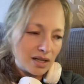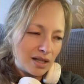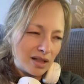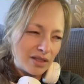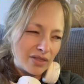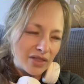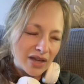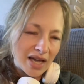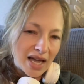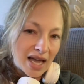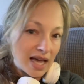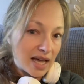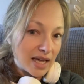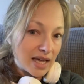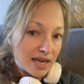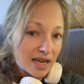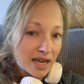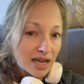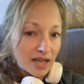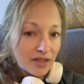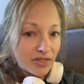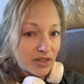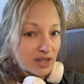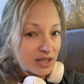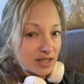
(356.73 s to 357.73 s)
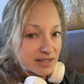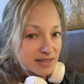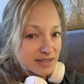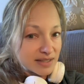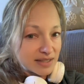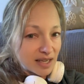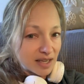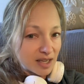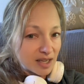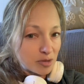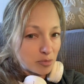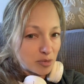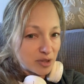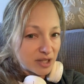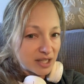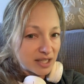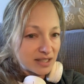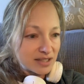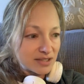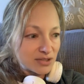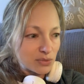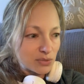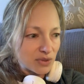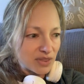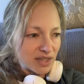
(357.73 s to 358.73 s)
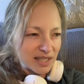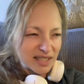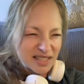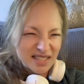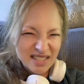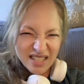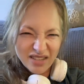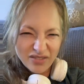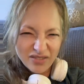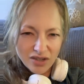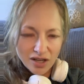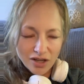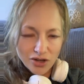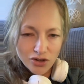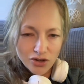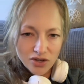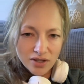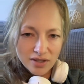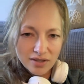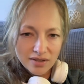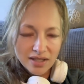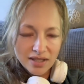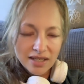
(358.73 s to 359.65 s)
The Connie, I think, is second place with like a 700